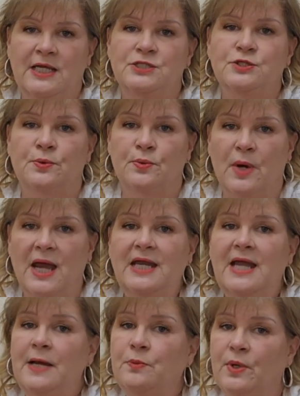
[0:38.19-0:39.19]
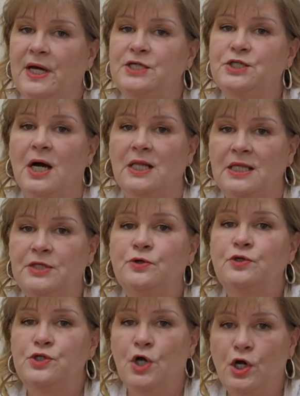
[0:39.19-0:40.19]
is the rate at which a
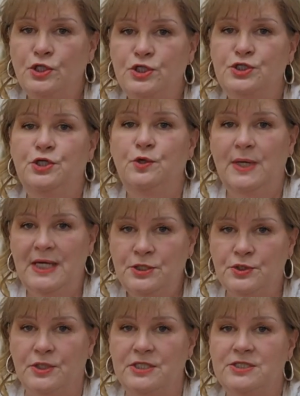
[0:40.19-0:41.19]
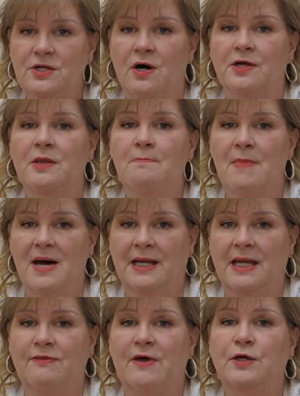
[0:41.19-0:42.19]
lender charges you interest on the
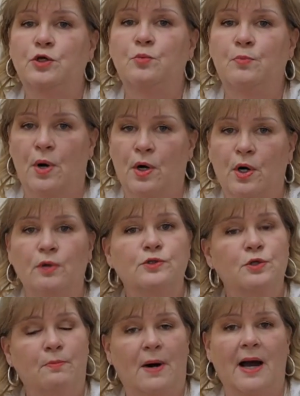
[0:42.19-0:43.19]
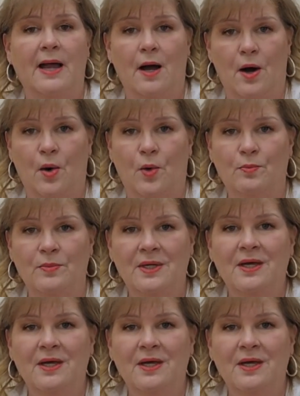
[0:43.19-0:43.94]
money that you borrow to buy a home.